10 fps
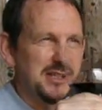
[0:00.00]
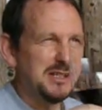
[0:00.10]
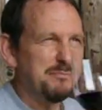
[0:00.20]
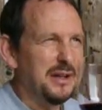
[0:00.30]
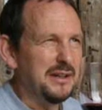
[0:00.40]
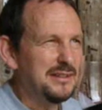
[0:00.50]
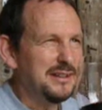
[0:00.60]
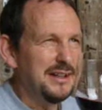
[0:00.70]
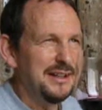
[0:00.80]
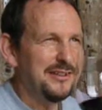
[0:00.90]
The
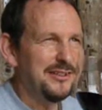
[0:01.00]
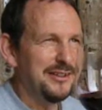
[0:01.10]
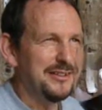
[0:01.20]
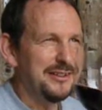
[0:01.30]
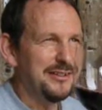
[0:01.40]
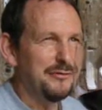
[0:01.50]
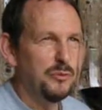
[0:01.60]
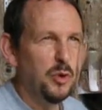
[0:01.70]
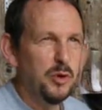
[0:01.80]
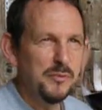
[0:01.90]
spiciness, there's the sort
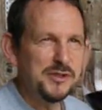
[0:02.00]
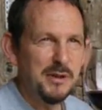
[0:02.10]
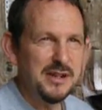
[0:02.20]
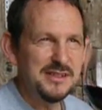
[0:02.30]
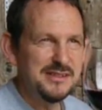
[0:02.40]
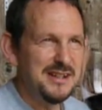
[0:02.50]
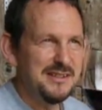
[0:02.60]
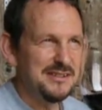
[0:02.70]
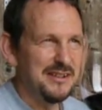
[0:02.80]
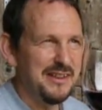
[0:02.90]
of warm spices
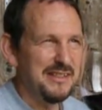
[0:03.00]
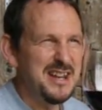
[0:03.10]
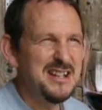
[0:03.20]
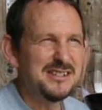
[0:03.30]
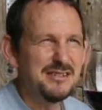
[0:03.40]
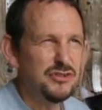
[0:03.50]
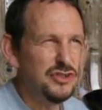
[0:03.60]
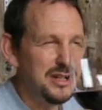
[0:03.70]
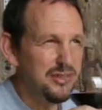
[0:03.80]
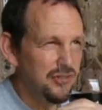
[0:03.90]
there, there's the hints of
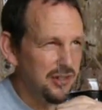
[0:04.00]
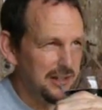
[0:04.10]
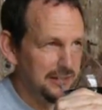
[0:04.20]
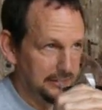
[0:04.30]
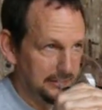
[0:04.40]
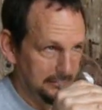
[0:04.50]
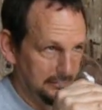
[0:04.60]
ginger.